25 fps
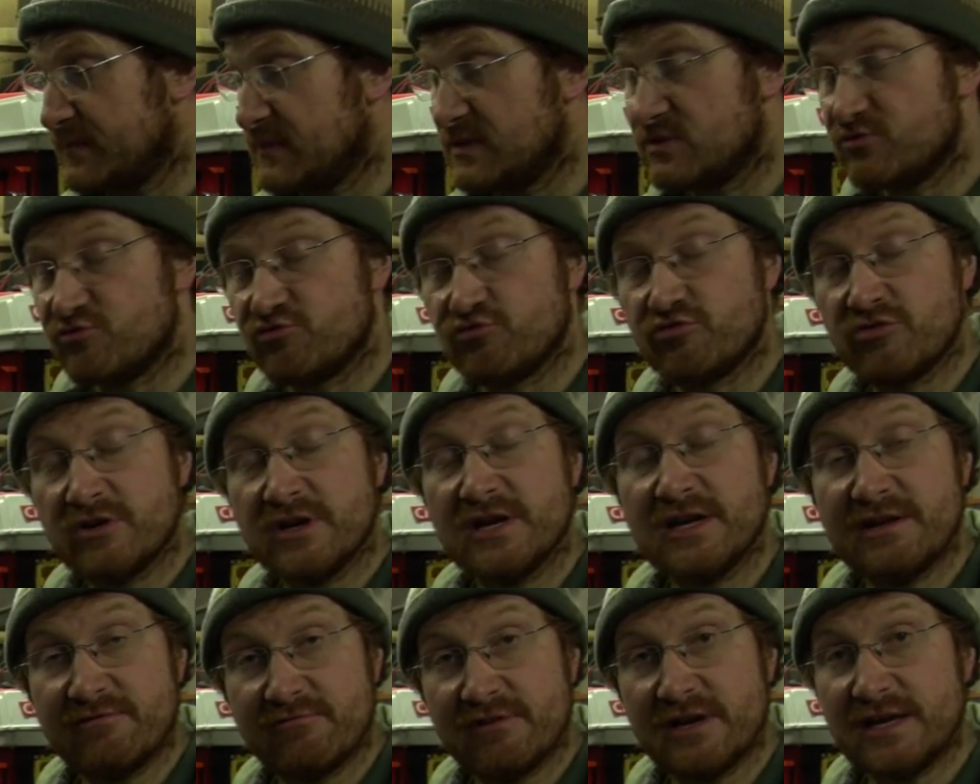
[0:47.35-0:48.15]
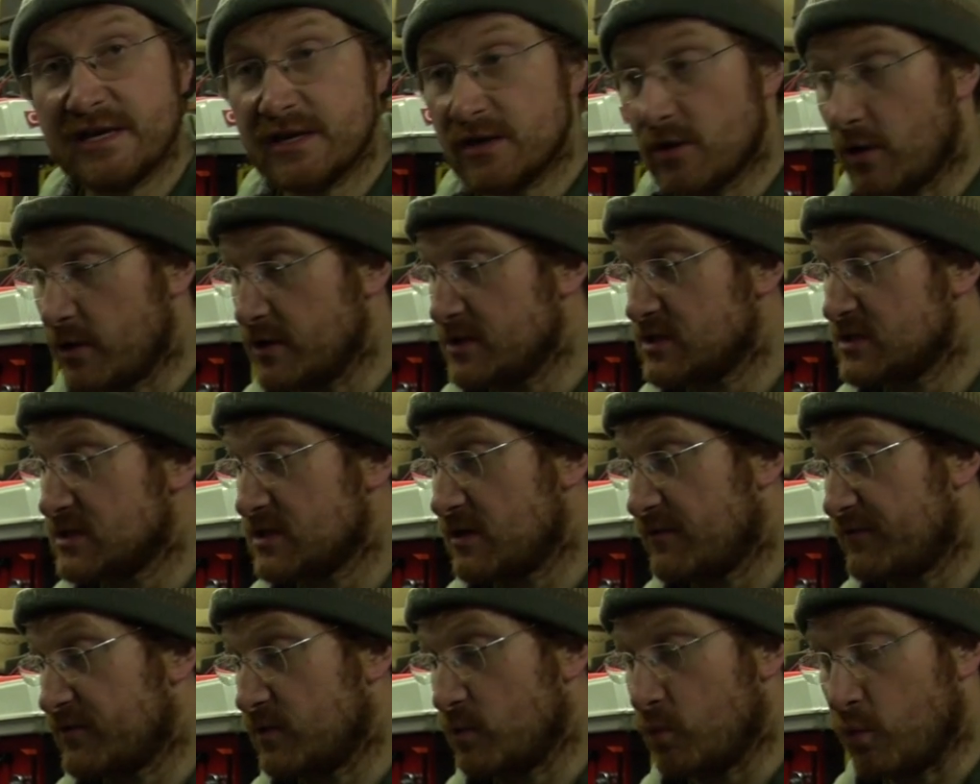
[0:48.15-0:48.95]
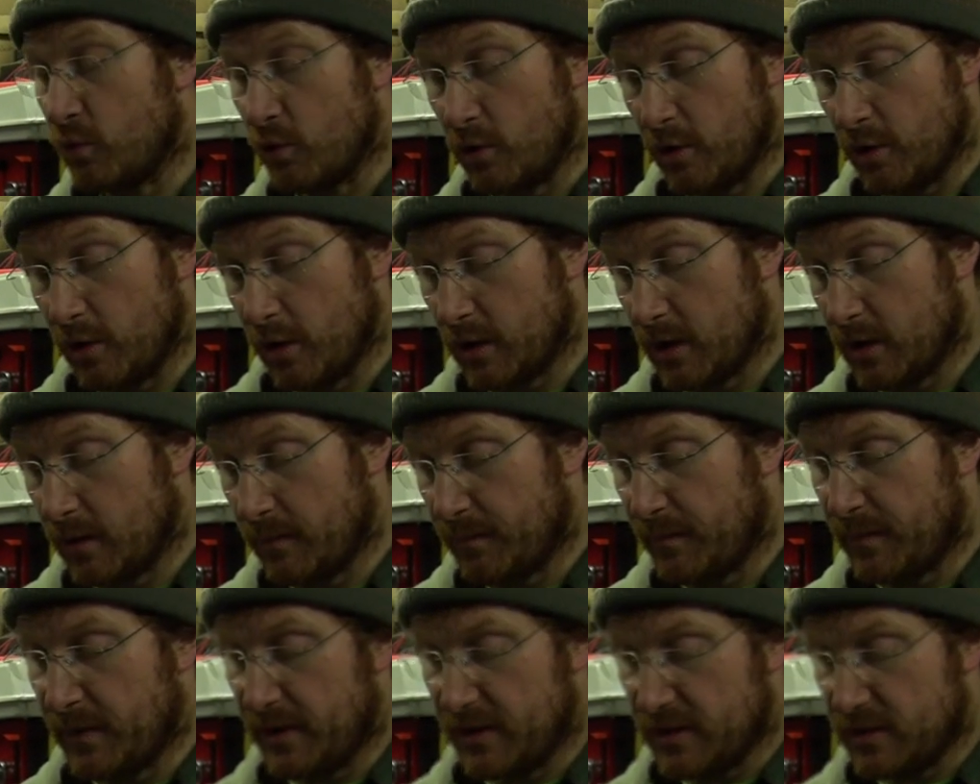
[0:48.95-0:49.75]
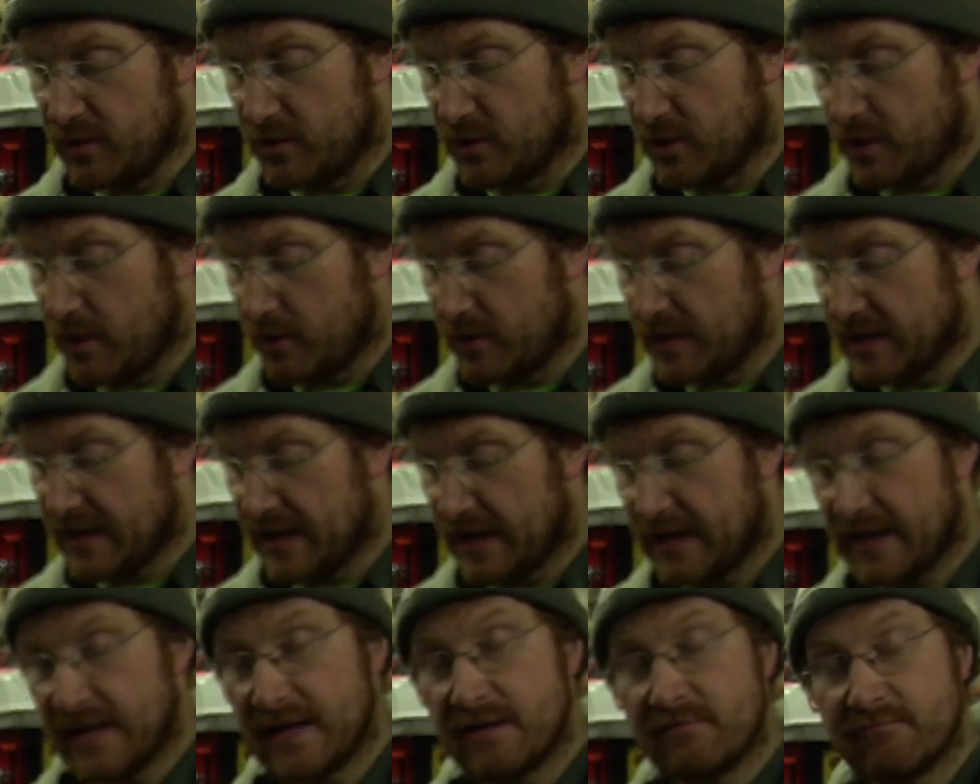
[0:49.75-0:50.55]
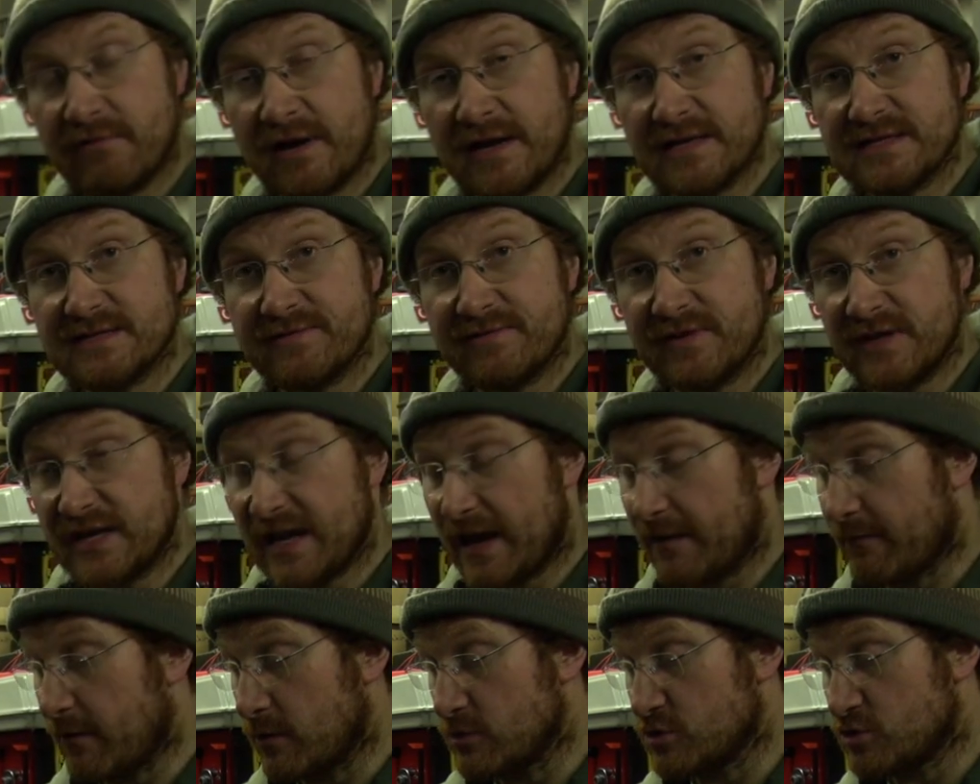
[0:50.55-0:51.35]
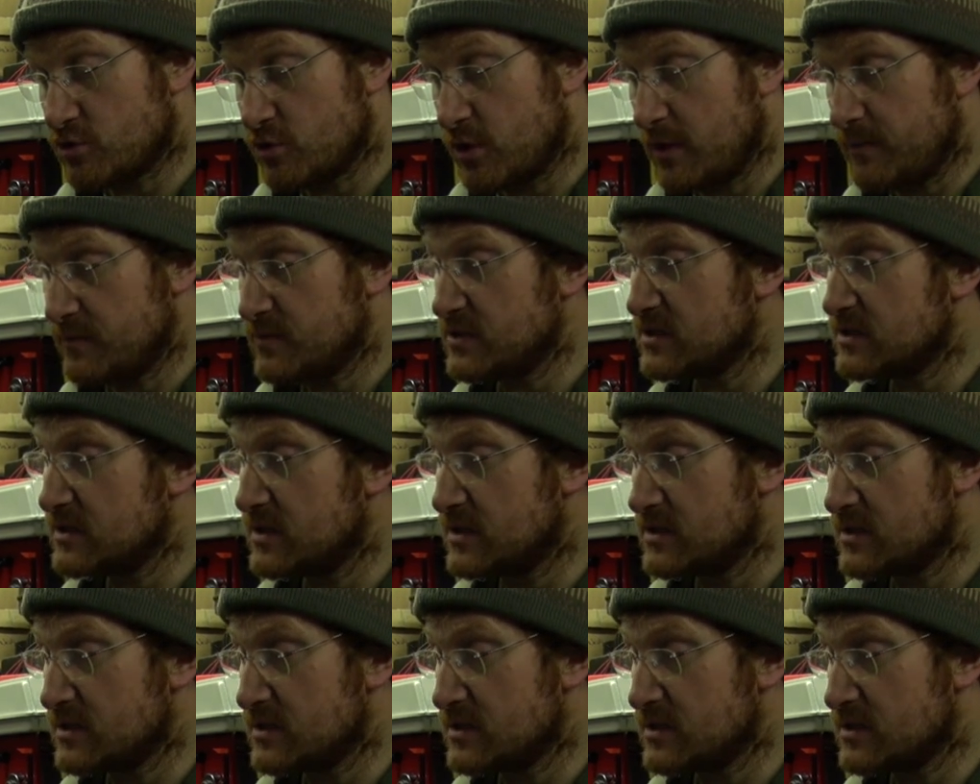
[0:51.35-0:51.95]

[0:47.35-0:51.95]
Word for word: It's really, really nice stuff to work, but you can only get it in relatively narrow strips.